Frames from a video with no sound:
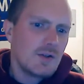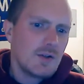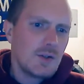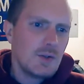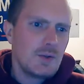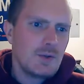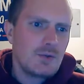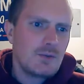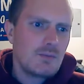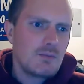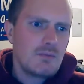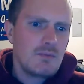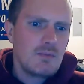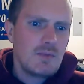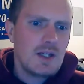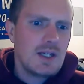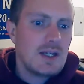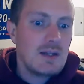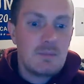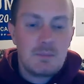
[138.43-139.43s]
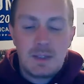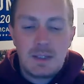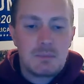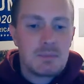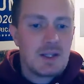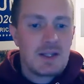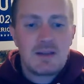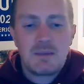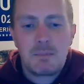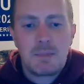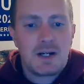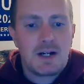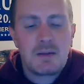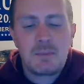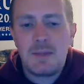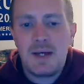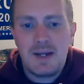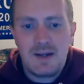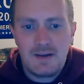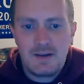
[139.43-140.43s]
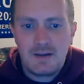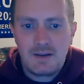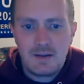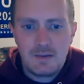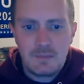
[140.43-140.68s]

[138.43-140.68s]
To He plays a paramedic